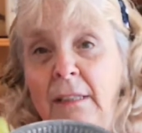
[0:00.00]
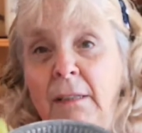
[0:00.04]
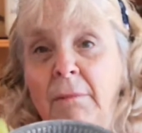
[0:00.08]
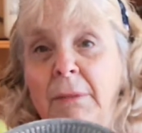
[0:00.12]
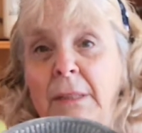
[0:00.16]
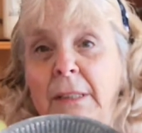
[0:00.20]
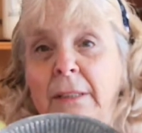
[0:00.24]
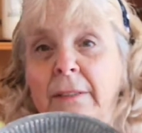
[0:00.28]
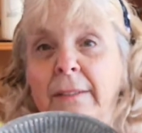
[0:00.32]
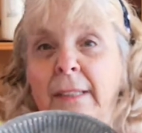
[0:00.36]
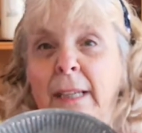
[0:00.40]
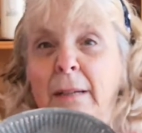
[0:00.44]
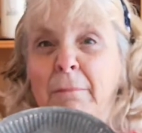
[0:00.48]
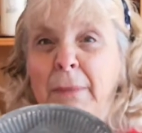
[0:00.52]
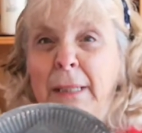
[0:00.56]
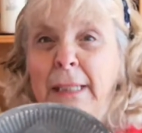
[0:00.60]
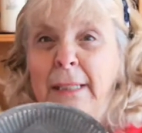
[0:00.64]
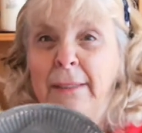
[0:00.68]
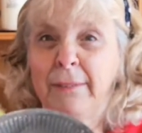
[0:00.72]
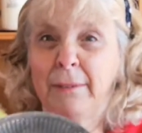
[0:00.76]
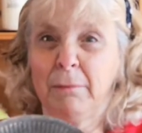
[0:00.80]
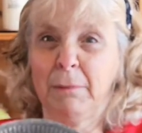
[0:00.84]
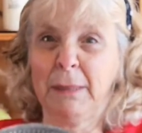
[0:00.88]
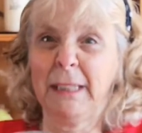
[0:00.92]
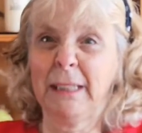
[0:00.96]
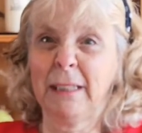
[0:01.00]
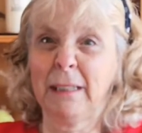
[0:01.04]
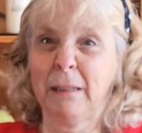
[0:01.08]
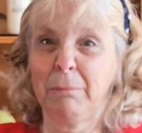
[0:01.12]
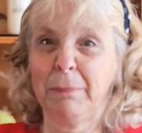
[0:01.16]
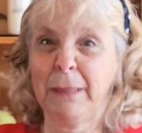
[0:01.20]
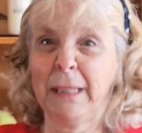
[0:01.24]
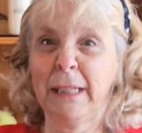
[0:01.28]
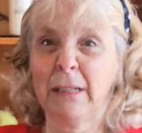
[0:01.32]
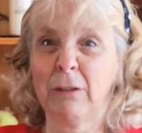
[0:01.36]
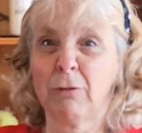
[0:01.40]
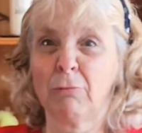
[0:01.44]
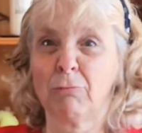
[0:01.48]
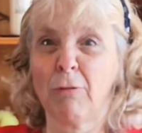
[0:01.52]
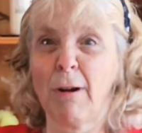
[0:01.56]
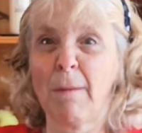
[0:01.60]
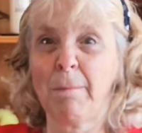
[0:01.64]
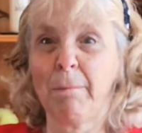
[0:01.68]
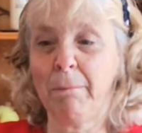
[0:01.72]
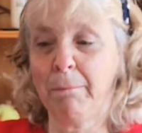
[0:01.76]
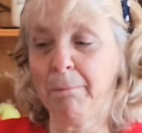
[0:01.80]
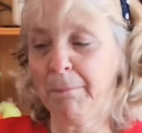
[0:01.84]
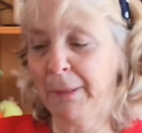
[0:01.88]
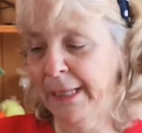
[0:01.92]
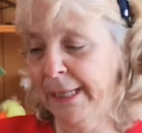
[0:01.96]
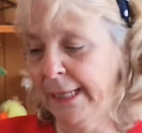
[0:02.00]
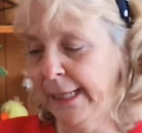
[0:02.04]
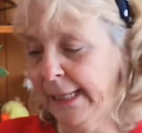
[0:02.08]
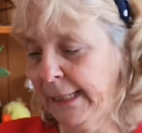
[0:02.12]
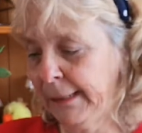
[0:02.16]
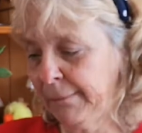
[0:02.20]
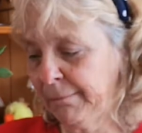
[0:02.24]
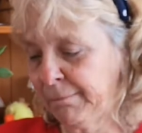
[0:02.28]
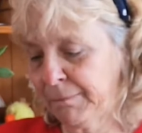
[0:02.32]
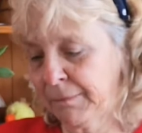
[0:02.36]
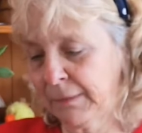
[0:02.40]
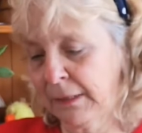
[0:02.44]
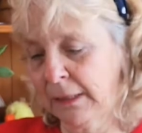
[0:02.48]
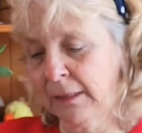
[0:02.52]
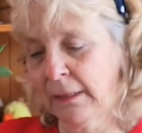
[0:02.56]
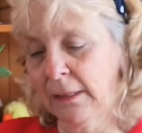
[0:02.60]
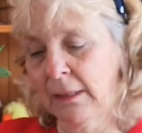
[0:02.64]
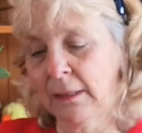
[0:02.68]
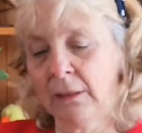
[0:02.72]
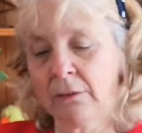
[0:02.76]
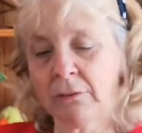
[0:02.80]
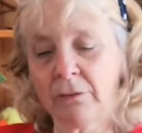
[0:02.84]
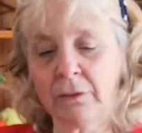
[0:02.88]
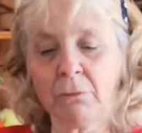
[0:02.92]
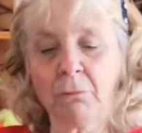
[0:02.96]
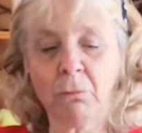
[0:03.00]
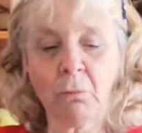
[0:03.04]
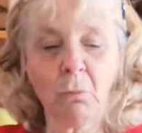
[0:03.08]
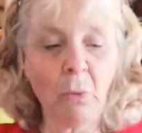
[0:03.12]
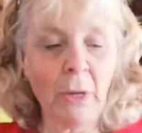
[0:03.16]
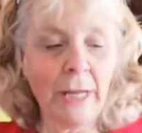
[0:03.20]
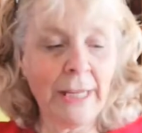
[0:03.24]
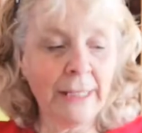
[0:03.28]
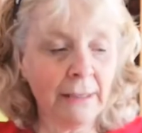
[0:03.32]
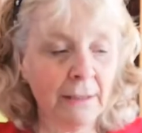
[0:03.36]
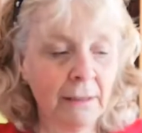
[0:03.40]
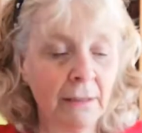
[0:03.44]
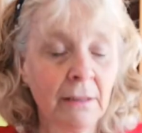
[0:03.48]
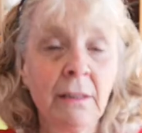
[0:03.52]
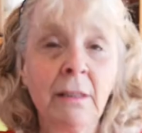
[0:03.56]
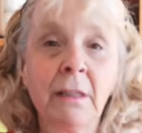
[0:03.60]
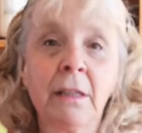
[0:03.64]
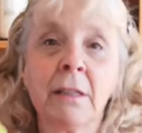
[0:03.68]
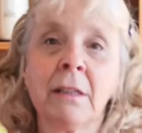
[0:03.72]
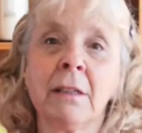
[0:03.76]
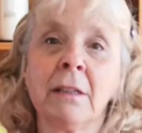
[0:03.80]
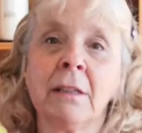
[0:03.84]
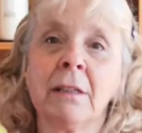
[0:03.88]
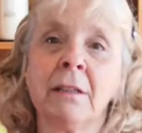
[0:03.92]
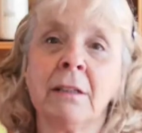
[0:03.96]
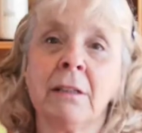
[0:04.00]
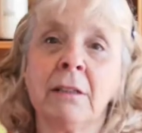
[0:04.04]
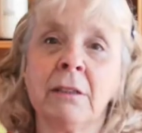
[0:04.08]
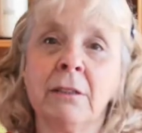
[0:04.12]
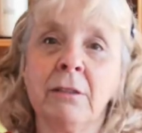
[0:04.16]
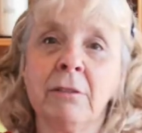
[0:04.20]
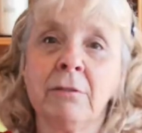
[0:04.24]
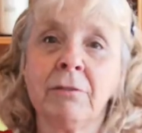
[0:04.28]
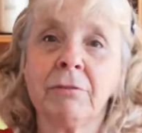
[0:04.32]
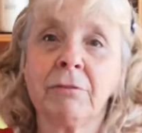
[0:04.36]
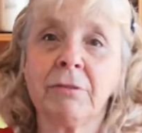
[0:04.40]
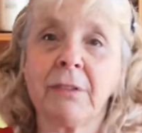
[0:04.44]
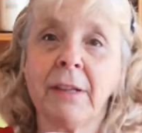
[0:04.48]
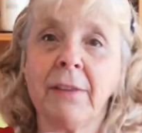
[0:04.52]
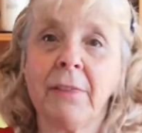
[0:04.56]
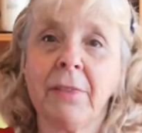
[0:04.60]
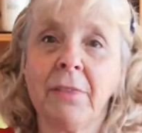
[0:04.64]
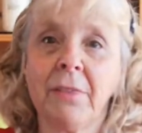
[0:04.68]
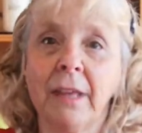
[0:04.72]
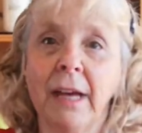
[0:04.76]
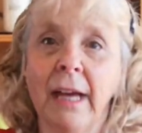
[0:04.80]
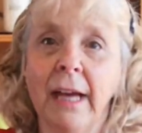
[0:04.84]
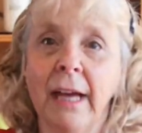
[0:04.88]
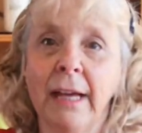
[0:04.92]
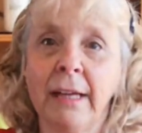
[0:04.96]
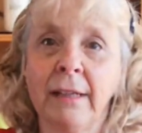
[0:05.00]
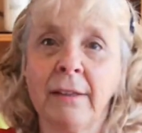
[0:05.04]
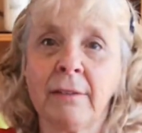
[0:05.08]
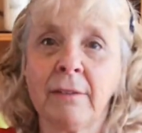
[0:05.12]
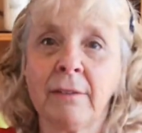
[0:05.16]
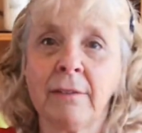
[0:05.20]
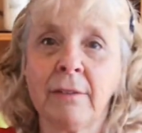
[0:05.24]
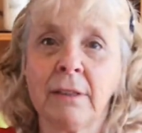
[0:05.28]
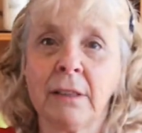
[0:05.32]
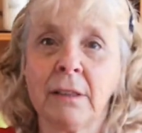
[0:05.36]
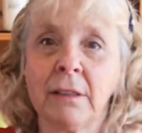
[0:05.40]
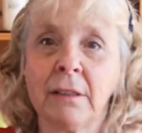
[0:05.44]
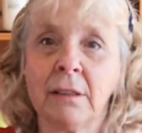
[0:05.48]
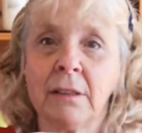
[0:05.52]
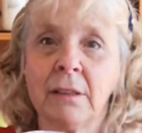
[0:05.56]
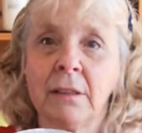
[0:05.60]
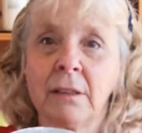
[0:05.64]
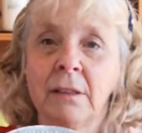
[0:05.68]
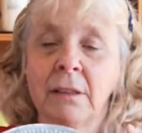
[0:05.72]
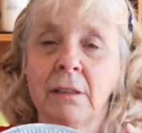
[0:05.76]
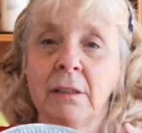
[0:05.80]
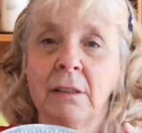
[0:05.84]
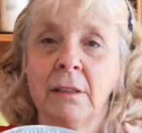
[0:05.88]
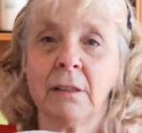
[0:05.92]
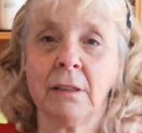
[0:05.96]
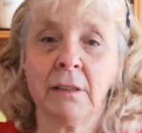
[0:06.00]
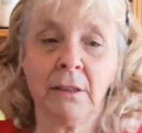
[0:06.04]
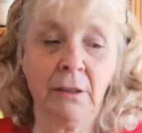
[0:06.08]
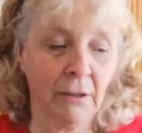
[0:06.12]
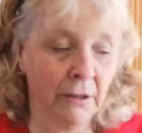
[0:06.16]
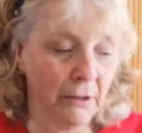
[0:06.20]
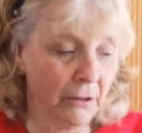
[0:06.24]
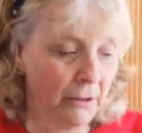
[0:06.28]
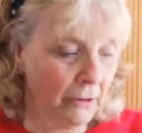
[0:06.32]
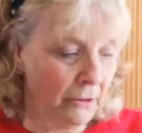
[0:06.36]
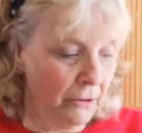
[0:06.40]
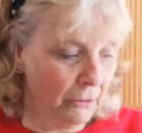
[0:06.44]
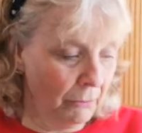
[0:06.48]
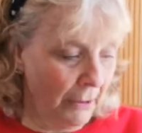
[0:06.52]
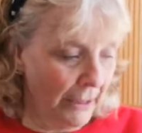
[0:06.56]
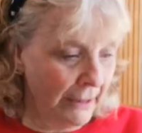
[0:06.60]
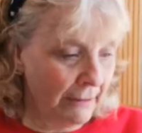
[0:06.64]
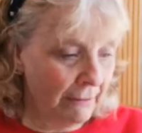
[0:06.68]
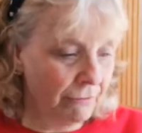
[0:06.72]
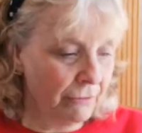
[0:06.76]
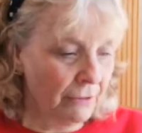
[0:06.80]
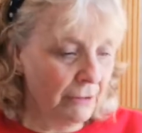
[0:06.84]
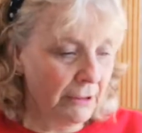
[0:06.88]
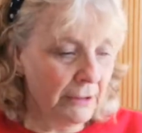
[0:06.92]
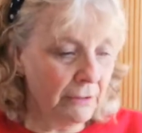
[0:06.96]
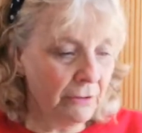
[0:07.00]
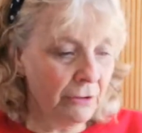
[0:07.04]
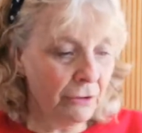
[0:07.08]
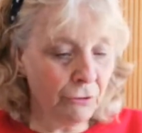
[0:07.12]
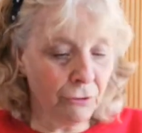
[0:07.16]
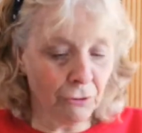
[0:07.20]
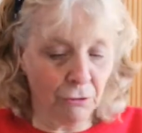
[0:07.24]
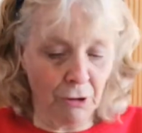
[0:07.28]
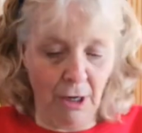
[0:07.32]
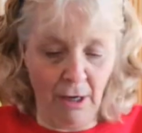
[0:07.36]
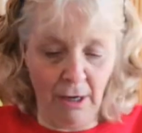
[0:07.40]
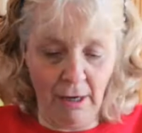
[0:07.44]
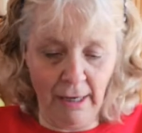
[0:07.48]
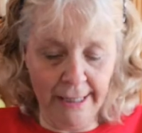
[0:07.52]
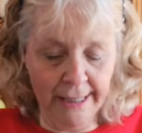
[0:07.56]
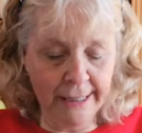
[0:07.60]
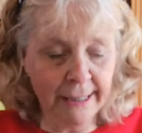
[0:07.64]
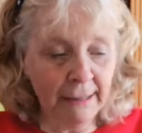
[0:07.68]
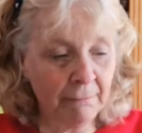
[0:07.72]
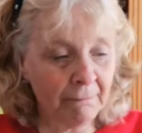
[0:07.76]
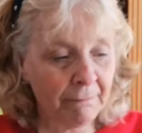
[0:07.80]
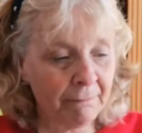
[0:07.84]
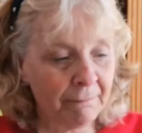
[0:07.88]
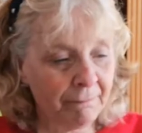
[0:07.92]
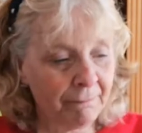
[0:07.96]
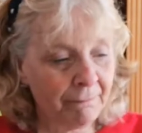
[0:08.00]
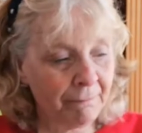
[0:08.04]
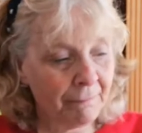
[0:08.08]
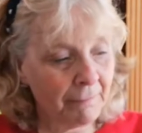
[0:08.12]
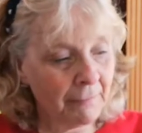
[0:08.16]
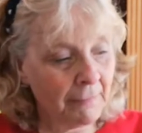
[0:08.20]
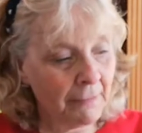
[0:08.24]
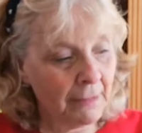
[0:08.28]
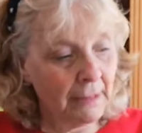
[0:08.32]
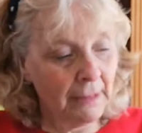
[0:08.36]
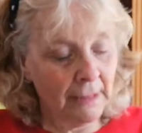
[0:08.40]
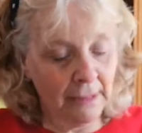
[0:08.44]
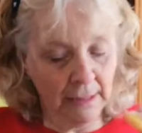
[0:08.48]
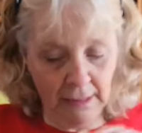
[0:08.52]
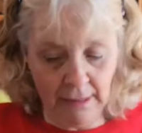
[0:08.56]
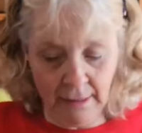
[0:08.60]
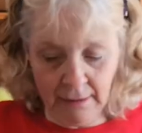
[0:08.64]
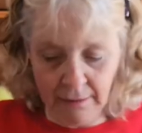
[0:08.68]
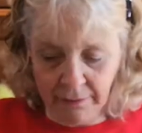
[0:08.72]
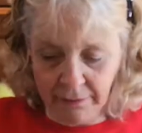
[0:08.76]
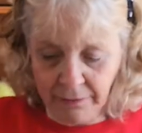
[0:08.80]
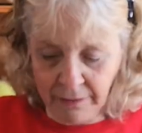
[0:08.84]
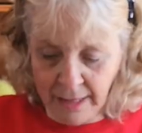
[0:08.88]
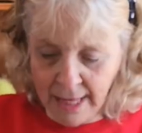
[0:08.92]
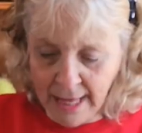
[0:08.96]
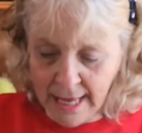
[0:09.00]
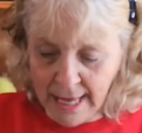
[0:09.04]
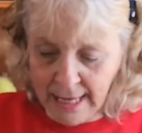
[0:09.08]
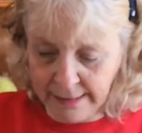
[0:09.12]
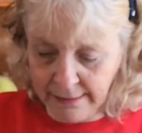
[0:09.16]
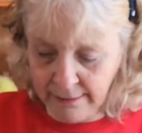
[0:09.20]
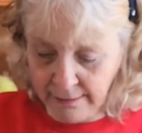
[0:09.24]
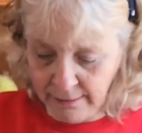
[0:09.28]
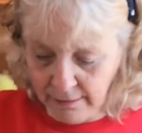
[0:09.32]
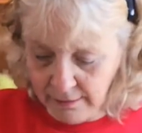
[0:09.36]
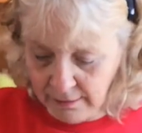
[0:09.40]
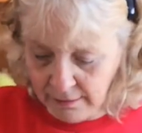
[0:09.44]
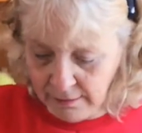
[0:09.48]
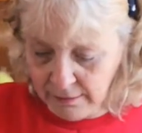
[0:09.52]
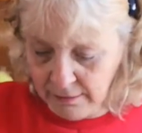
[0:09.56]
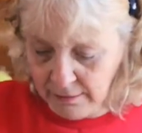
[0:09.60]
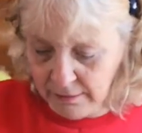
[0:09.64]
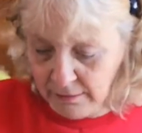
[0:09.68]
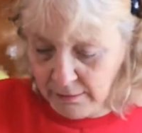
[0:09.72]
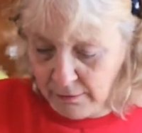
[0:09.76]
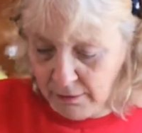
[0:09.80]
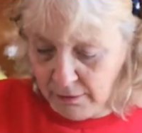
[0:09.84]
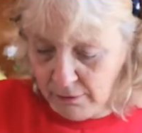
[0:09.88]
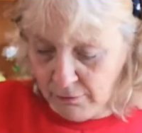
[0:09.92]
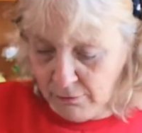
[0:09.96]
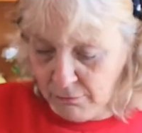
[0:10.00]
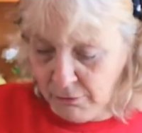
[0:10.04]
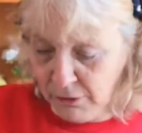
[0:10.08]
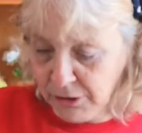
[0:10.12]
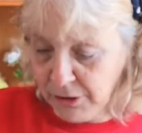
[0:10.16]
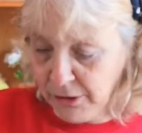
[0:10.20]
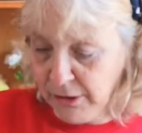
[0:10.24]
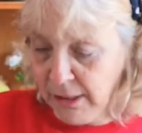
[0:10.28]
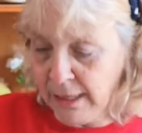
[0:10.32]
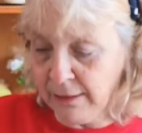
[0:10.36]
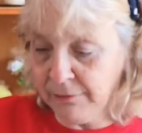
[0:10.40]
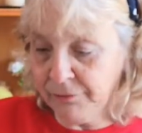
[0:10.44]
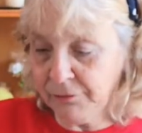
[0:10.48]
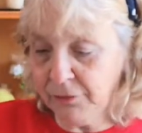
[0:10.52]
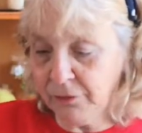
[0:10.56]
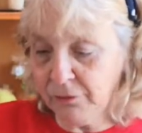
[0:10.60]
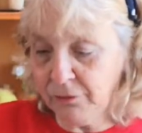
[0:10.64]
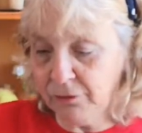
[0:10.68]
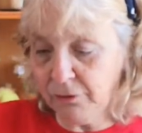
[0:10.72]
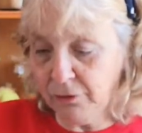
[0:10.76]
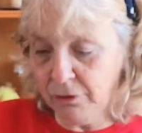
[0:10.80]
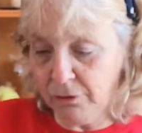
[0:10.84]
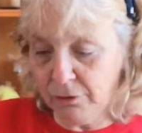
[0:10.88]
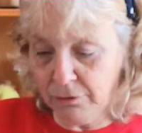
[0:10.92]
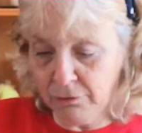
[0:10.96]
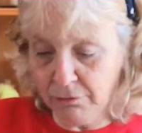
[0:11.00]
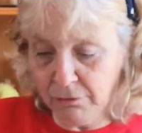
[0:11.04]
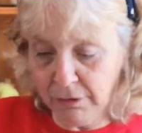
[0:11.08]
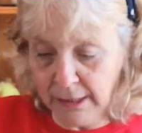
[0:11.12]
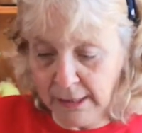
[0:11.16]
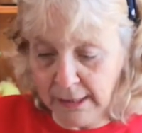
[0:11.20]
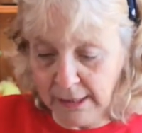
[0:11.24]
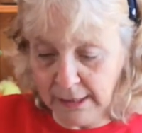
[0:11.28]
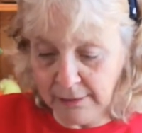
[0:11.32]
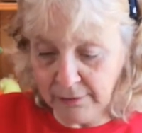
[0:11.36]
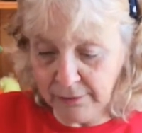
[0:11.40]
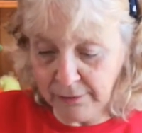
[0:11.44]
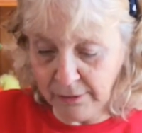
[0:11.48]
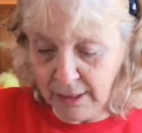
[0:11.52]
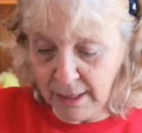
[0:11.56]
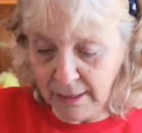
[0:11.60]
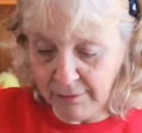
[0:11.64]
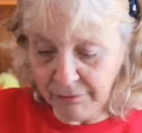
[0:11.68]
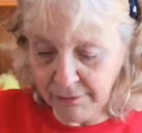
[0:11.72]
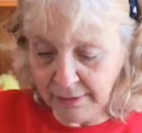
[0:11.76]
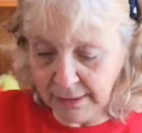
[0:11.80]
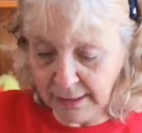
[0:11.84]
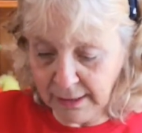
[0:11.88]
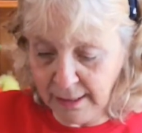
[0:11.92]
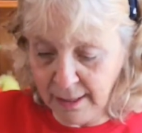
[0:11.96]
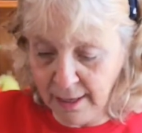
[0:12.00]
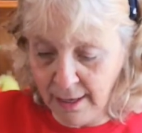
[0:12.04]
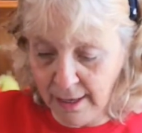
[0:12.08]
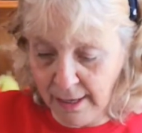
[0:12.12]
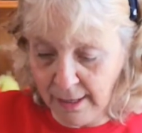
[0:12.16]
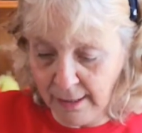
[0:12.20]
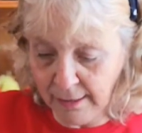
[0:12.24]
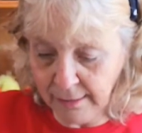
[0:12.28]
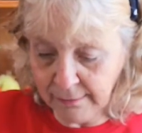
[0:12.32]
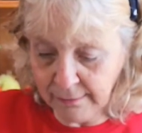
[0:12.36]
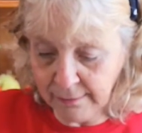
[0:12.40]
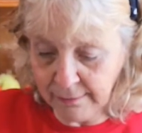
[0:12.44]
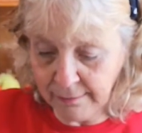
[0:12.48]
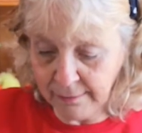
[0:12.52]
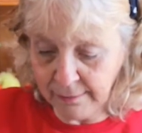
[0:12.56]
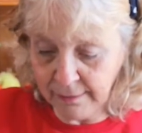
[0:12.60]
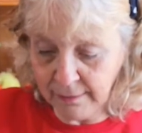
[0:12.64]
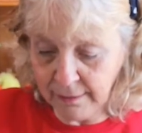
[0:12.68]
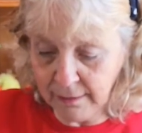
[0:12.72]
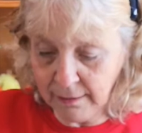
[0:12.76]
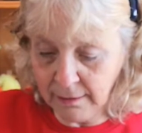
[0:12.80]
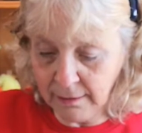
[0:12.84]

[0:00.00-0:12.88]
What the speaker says: because that makes them a little bit grumpy. So when you've done that, you wait for it to dry. Then what you have to do is you have to cut